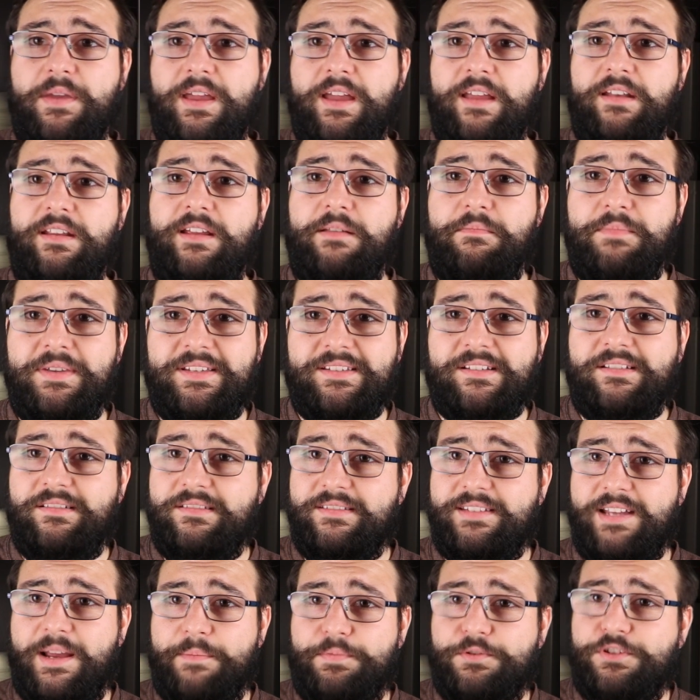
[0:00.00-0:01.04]
in and
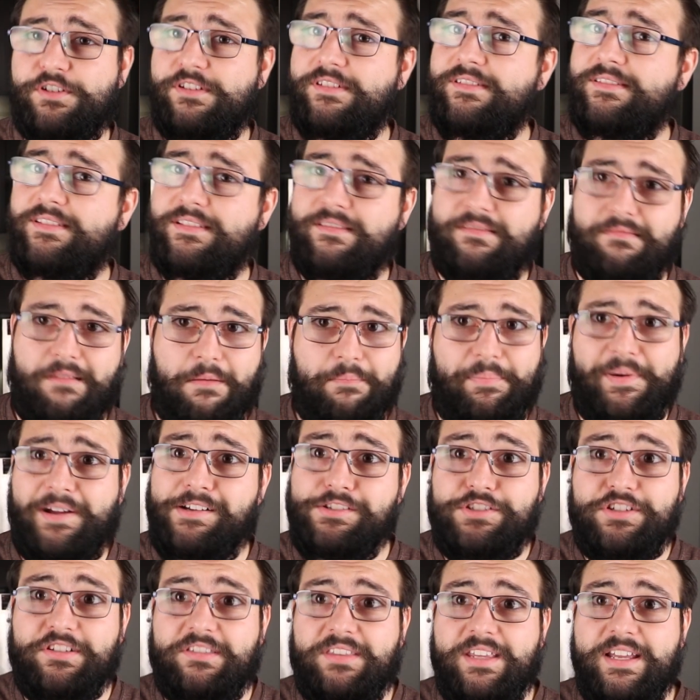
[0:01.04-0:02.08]
misconceptions and a
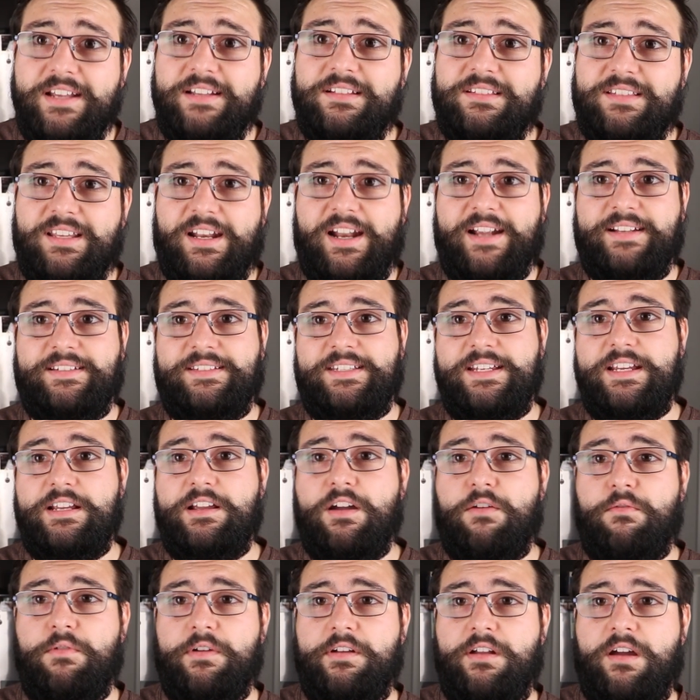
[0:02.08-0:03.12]
bunch of things that I see
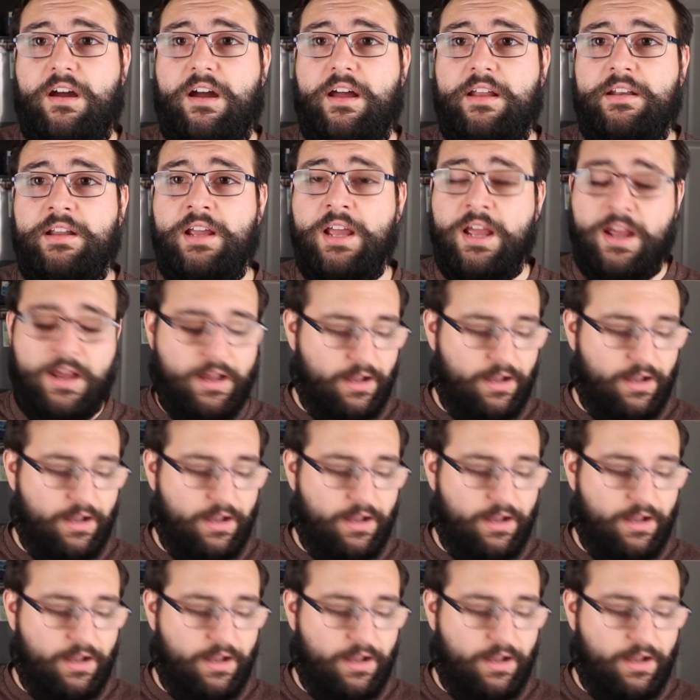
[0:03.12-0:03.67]
going on,